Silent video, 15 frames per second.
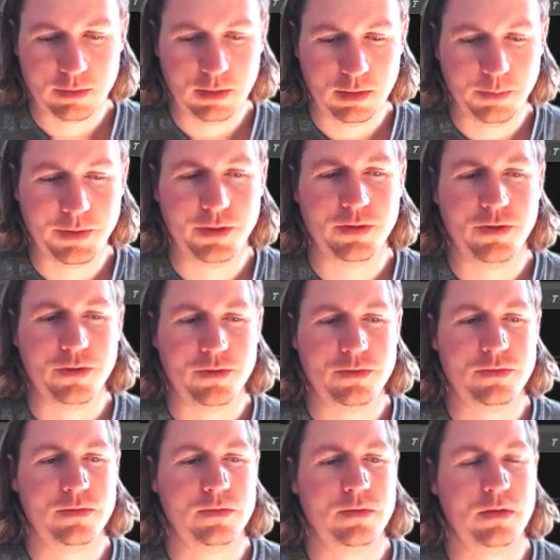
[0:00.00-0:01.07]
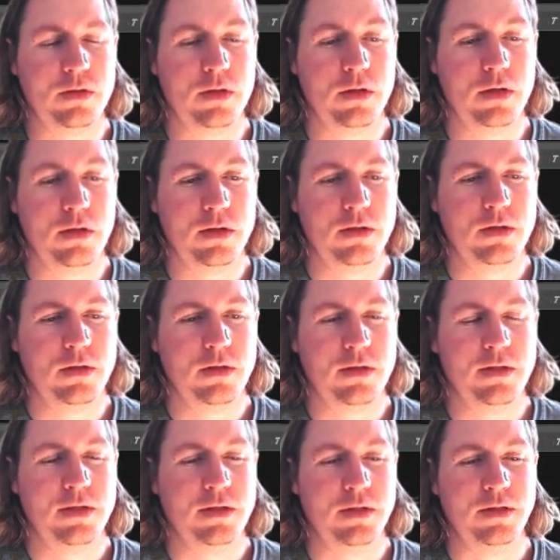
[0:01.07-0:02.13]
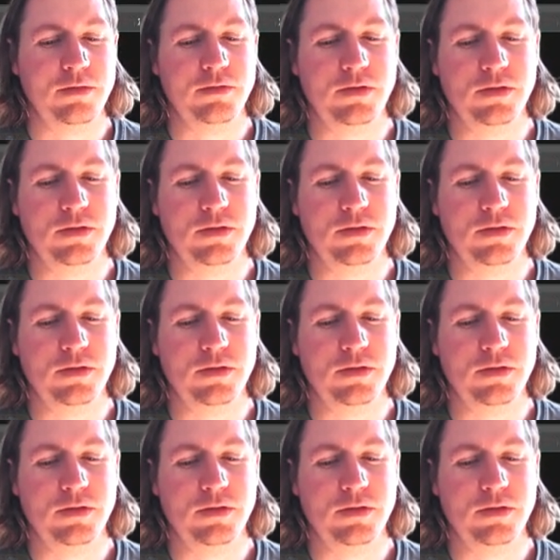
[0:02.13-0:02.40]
Let me know if